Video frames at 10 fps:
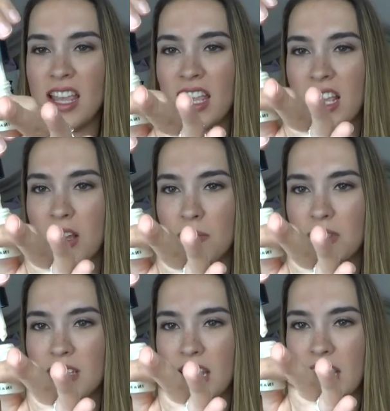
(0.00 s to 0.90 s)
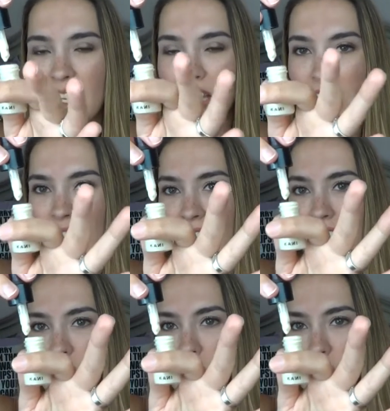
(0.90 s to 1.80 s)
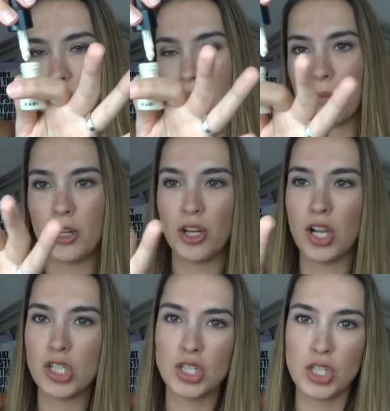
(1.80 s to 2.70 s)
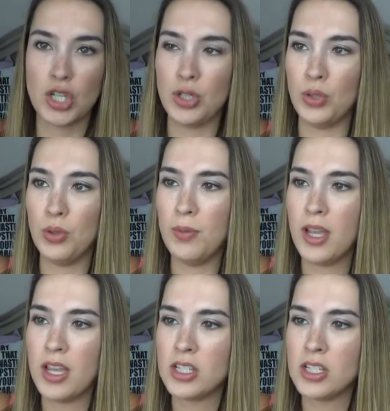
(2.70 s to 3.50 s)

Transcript: It comes in like a little dropper tube.